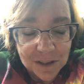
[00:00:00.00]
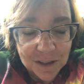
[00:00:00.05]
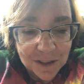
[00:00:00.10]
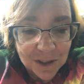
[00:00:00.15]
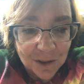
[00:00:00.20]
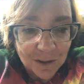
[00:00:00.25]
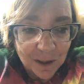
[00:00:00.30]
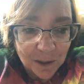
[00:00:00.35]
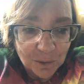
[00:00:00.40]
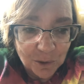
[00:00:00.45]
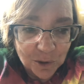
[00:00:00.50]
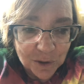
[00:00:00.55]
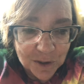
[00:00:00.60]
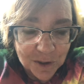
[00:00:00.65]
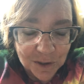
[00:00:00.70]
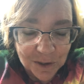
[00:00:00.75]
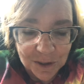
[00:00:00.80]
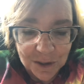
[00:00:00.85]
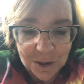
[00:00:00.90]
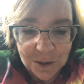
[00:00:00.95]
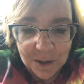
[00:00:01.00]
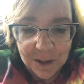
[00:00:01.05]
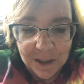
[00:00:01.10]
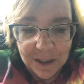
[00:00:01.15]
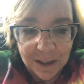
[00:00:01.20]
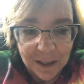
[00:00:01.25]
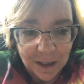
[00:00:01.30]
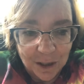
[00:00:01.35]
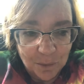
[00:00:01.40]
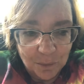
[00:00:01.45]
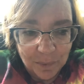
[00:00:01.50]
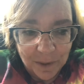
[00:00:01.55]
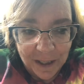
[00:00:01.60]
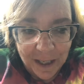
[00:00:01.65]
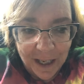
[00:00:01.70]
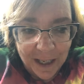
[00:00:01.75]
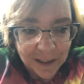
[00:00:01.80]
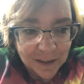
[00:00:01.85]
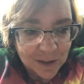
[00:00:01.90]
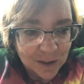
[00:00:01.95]
so I will certainly,
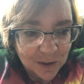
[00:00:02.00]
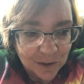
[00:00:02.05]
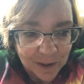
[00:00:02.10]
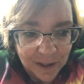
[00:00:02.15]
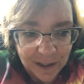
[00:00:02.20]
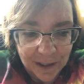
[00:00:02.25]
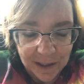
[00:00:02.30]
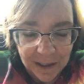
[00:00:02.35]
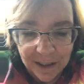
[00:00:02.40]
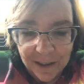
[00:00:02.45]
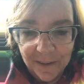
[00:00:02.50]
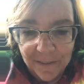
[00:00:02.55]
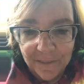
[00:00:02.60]
be answering